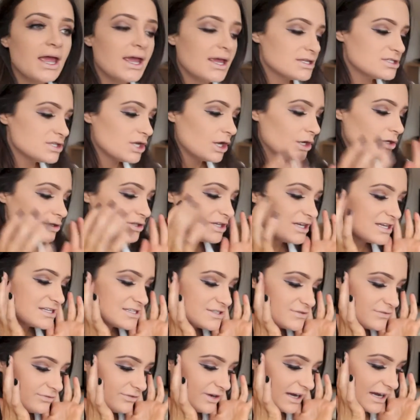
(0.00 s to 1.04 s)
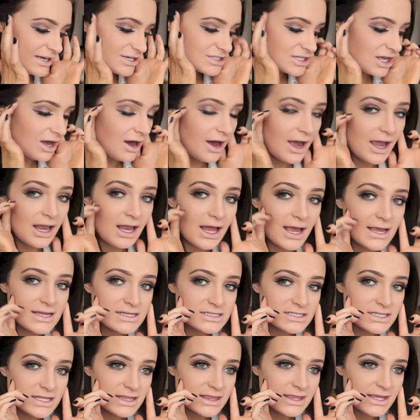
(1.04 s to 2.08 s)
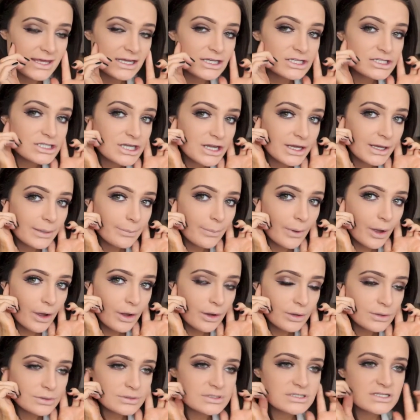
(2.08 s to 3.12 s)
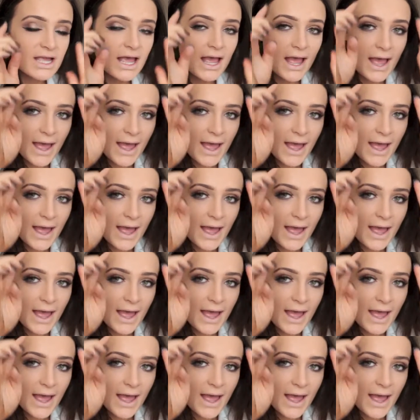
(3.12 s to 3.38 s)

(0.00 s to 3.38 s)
So this really just highlights the cheekbones,